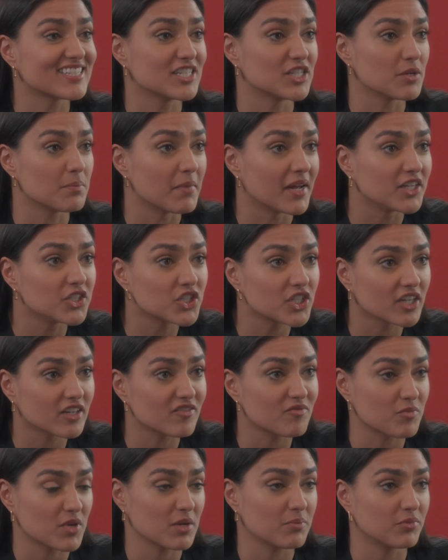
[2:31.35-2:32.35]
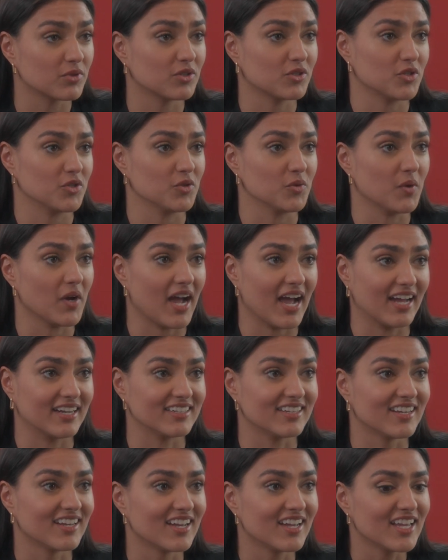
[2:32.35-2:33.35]
and dementia, people who had,
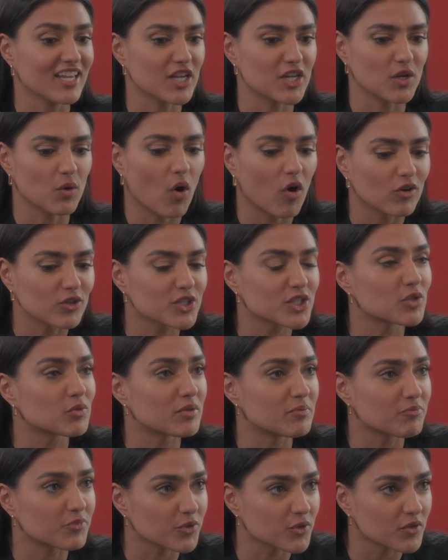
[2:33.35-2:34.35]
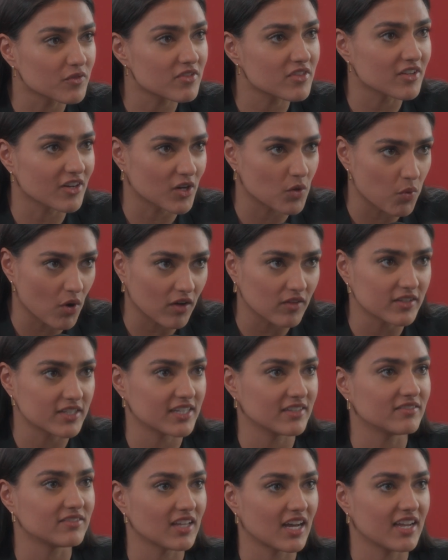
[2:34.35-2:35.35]
also improved their quality
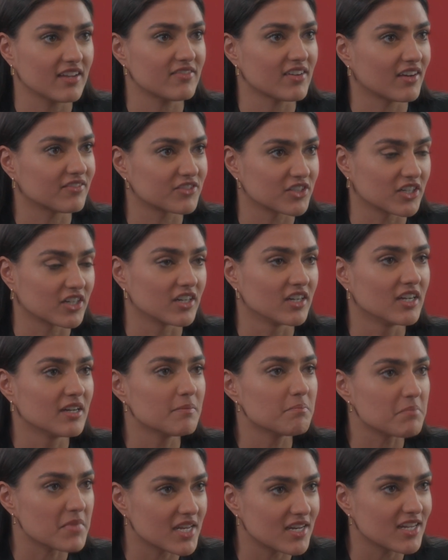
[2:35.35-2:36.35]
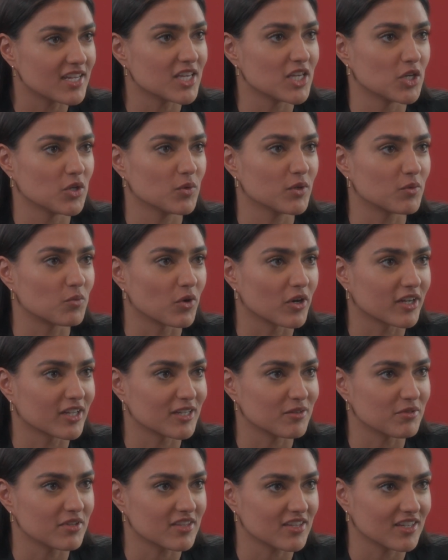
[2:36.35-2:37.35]
of life after meeting you and working
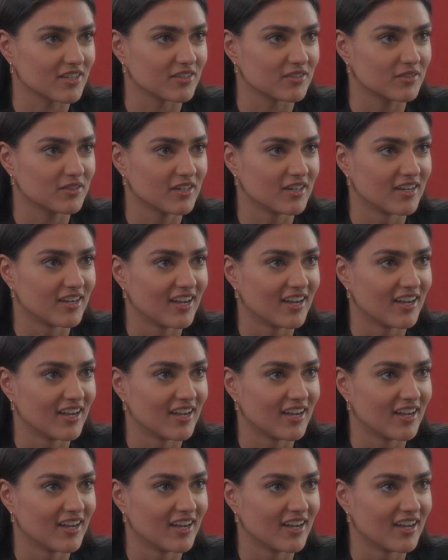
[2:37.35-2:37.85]
with you.